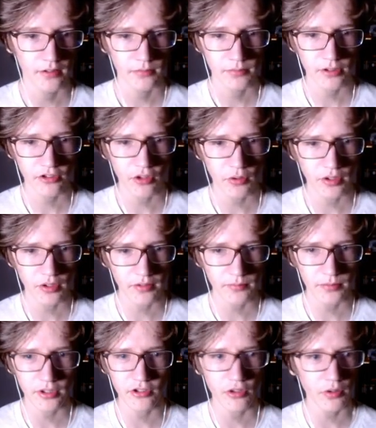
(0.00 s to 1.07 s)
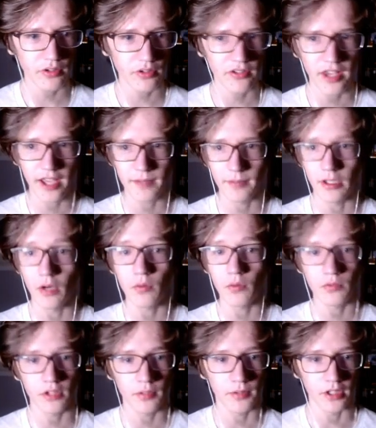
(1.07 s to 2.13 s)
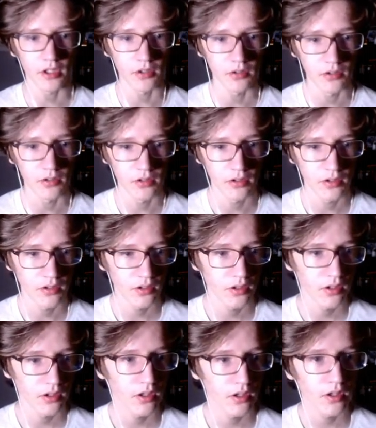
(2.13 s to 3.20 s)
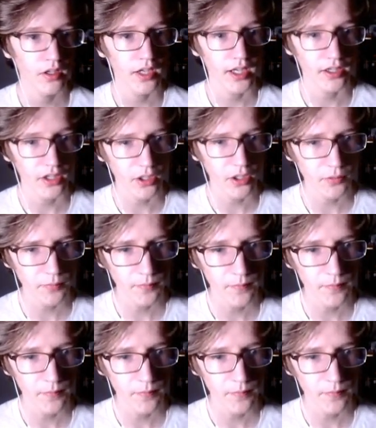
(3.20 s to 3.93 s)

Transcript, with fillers: Please don't. Please don't attack me. Oh, there we go. Hello?